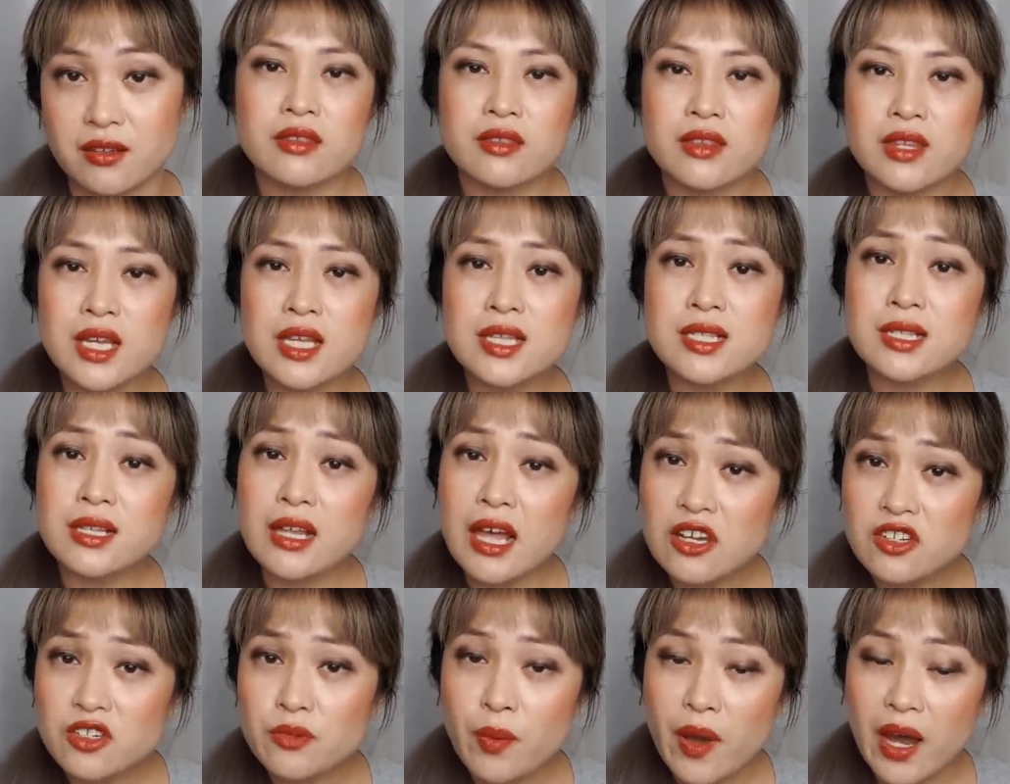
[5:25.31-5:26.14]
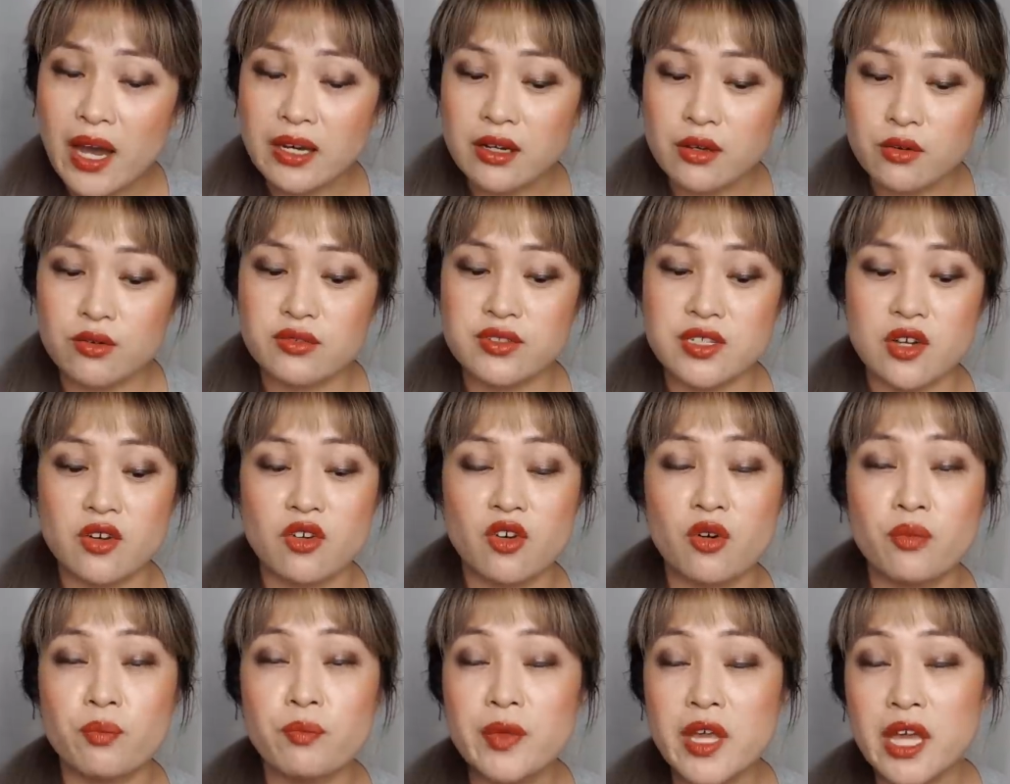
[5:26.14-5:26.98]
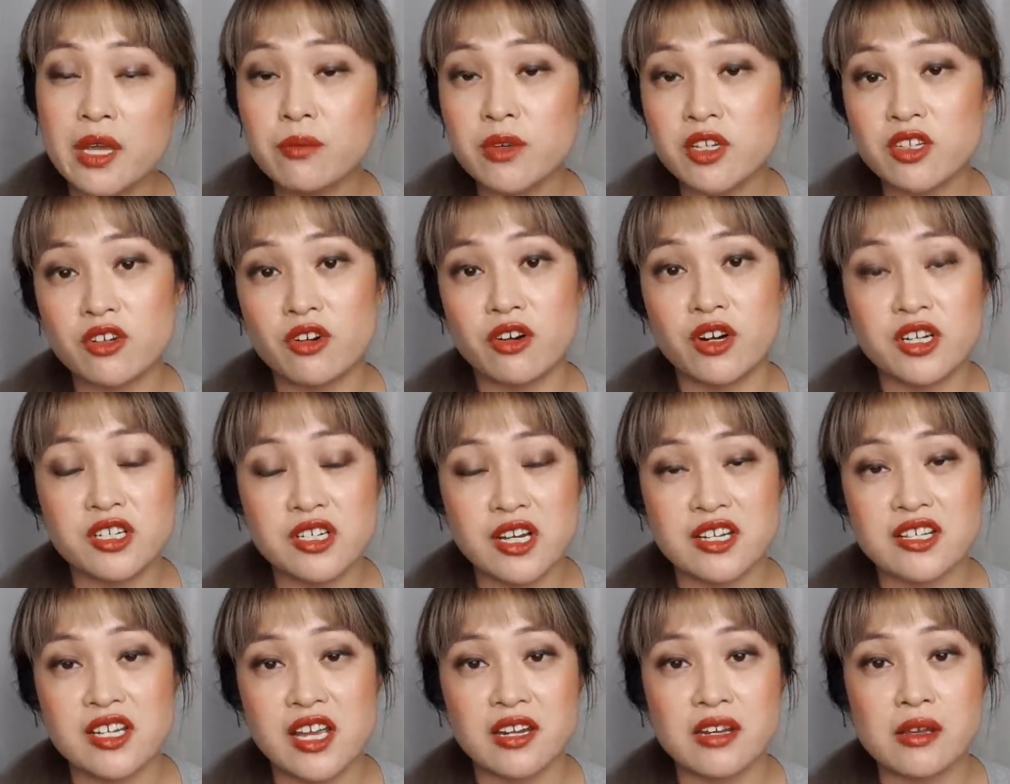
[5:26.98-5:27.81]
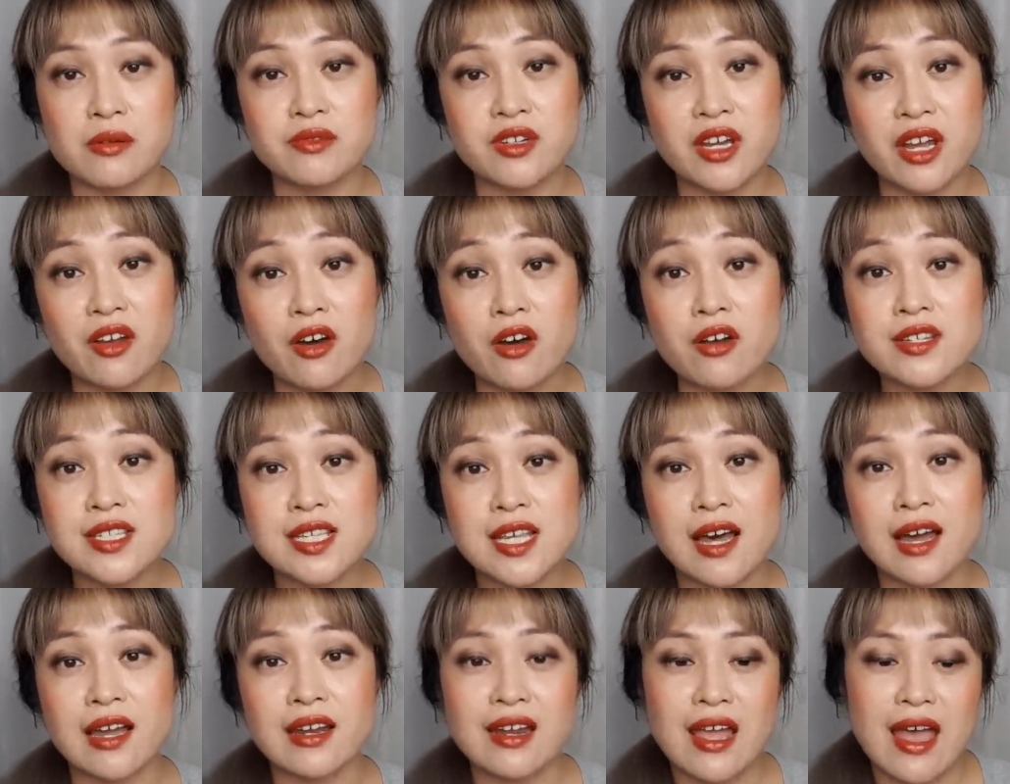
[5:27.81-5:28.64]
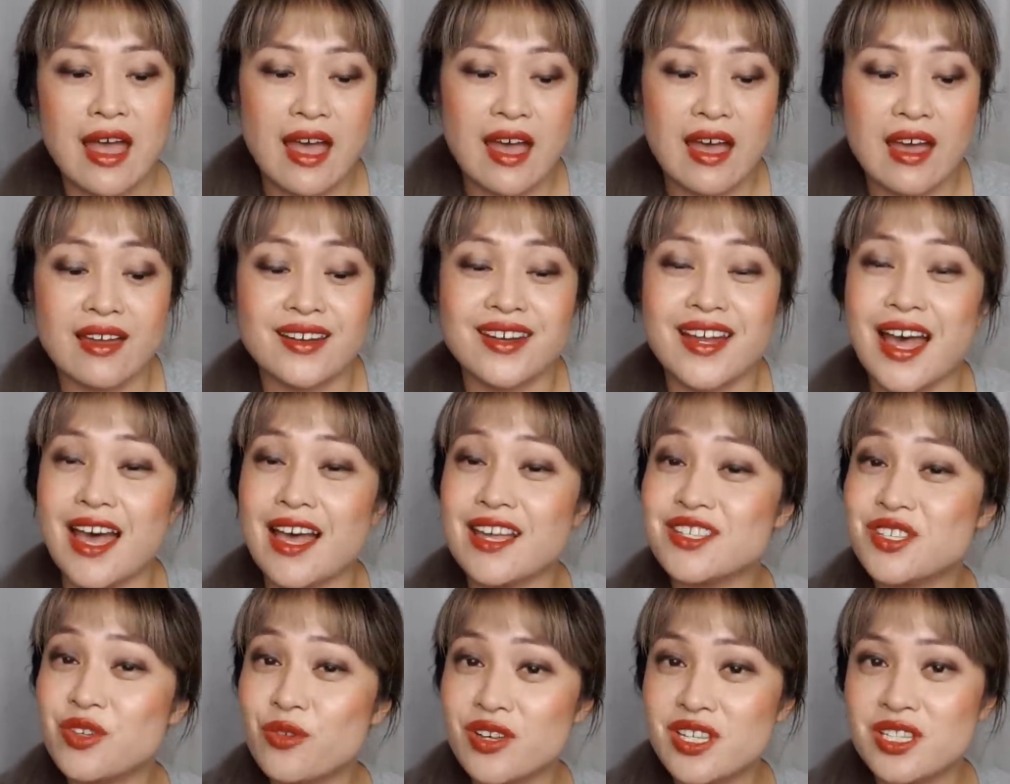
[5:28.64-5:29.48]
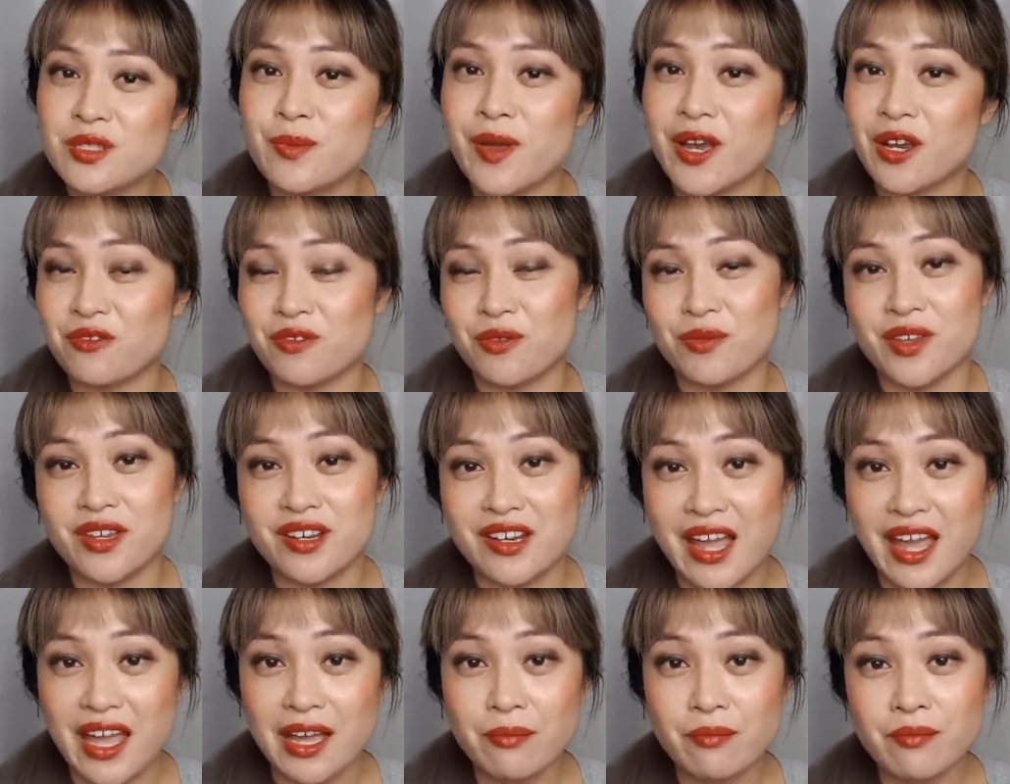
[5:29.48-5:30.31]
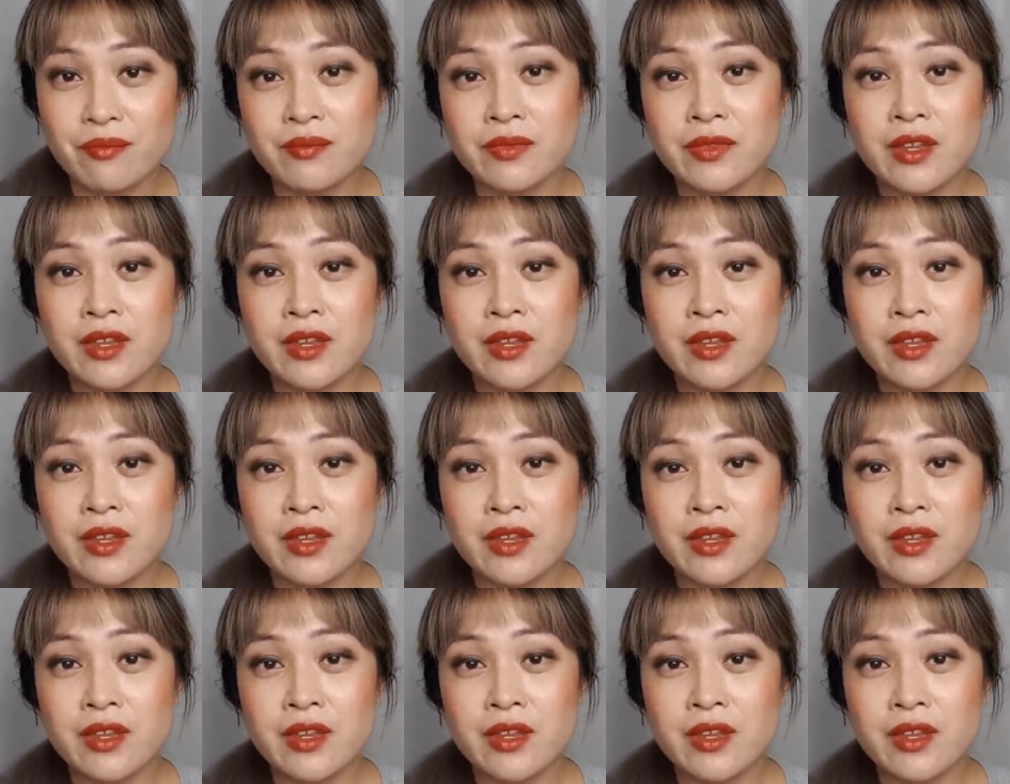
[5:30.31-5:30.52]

These larger particles are called pigmentary titanium dioxide, and as you expect from the name,